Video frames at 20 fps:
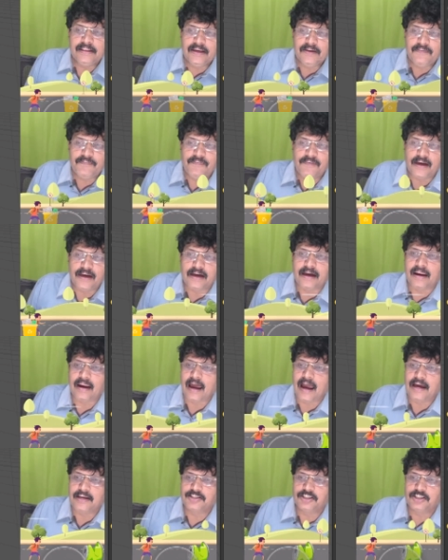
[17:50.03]
it
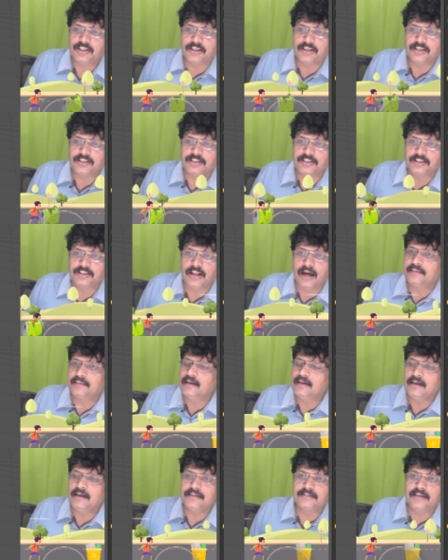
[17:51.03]
crashes,
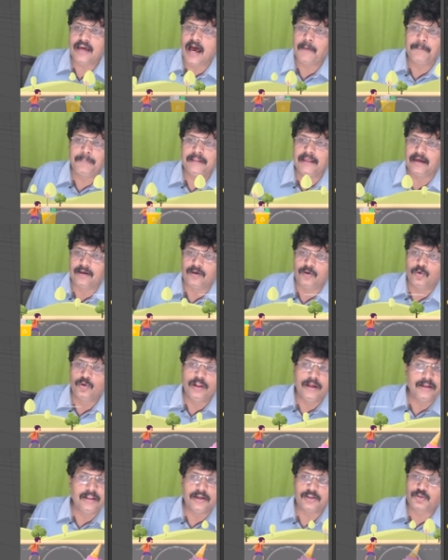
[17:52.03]
nothing is happening. Only
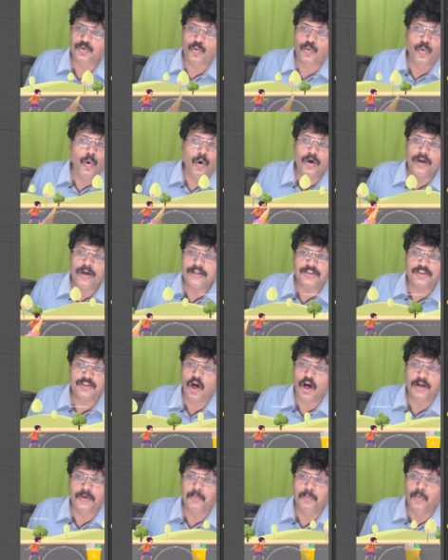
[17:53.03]
the score is
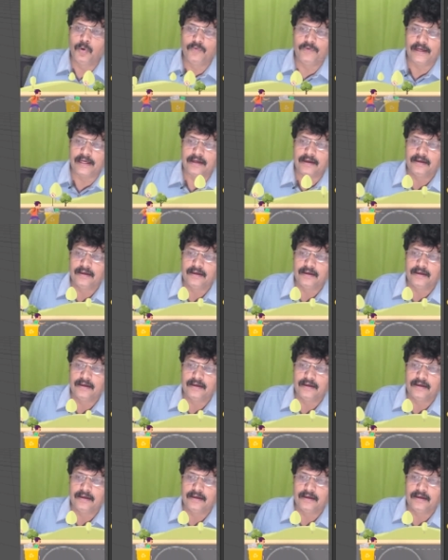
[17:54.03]
not moving.